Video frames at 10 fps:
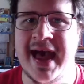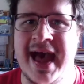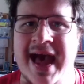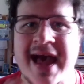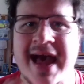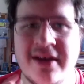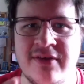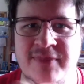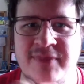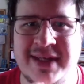Hello
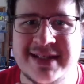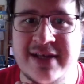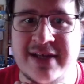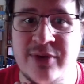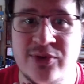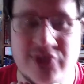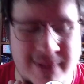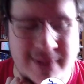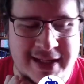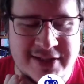everybody, yes, how are we all doing?
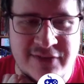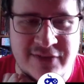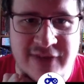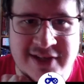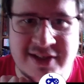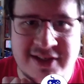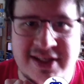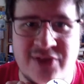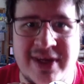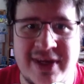It is the Fredders
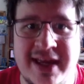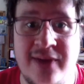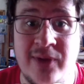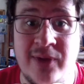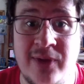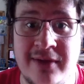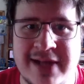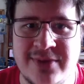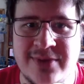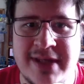93 here and welcome back to
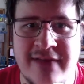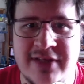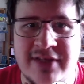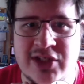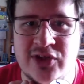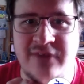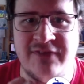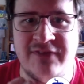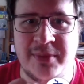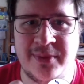another edition of
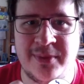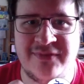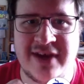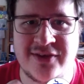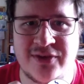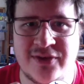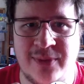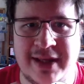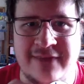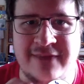Football with Fredders, the
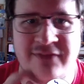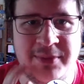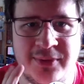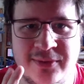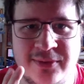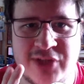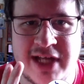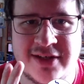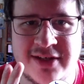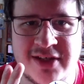weekly football chat and
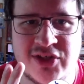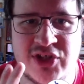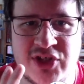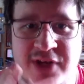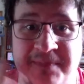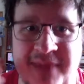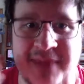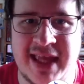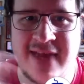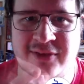discussion show
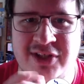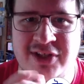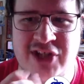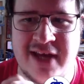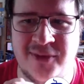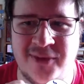here on the channel.